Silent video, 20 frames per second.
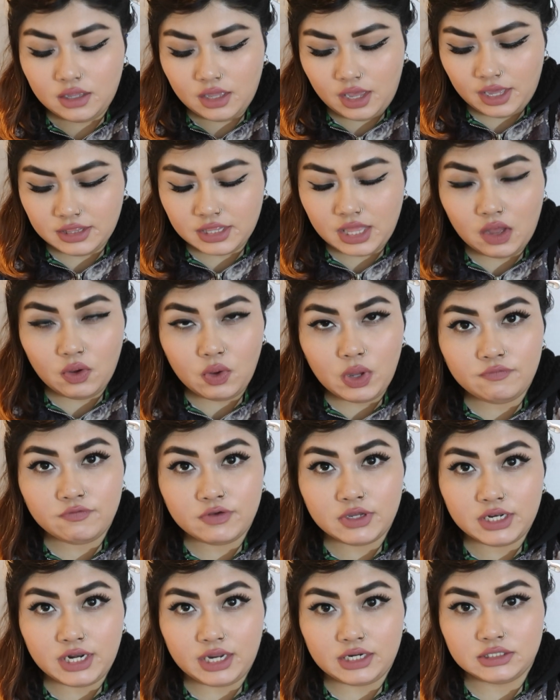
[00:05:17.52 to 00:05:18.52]
and now I've
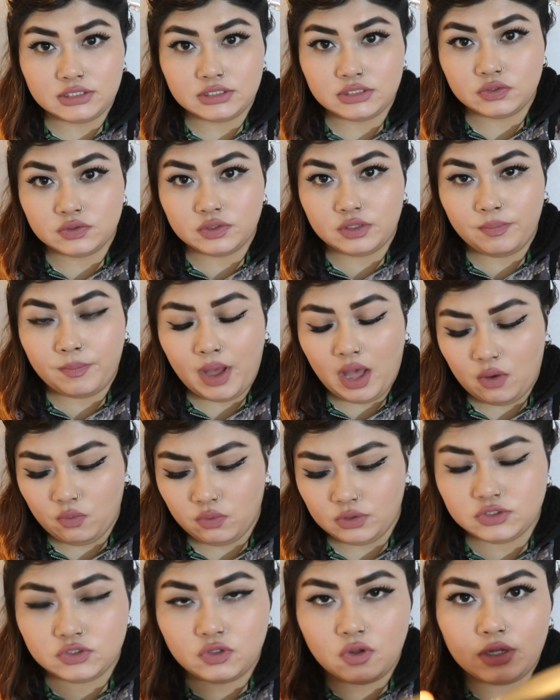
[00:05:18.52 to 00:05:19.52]
connected to the
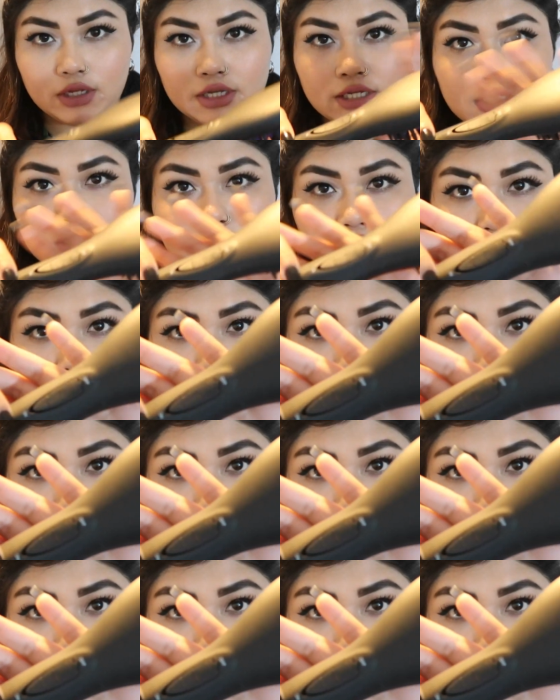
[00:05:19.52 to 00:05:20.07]
power socket.